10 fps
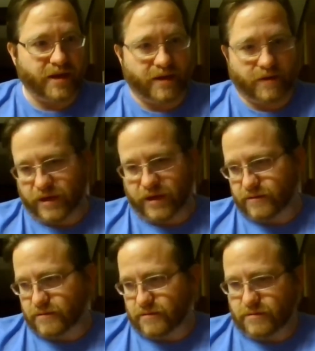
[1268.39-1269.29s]
And
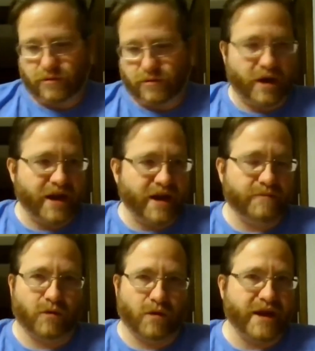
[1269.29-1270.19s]
when Graham
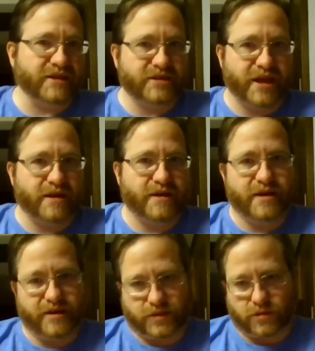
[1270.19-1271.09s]
grandstanded
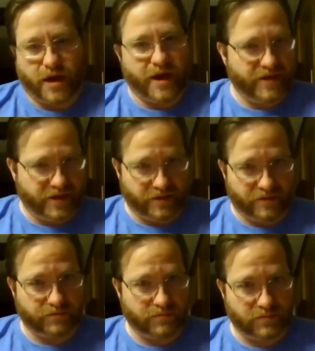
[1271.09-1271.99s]
and tried to
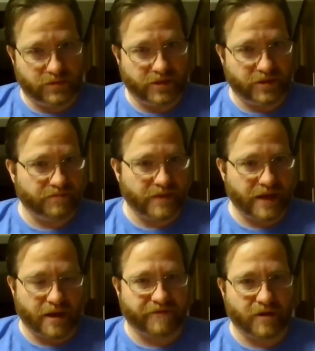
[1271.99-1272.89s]

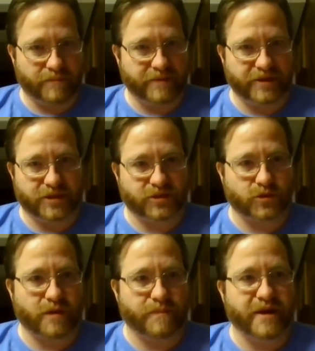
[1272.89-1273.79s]
offer an amendment to
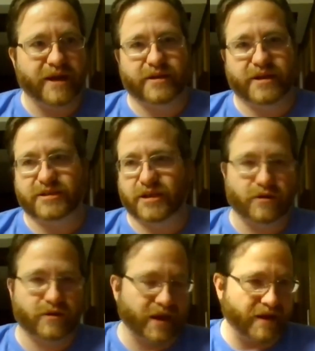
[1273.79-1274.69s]
strip it out, he said,
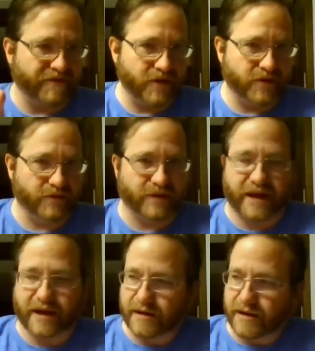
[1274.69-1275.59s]
okay, if you do
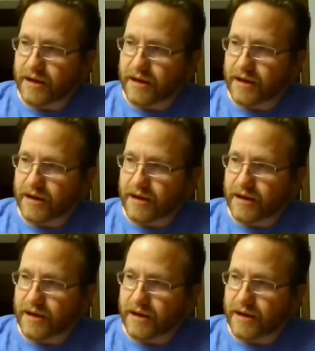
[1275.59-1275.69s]
that,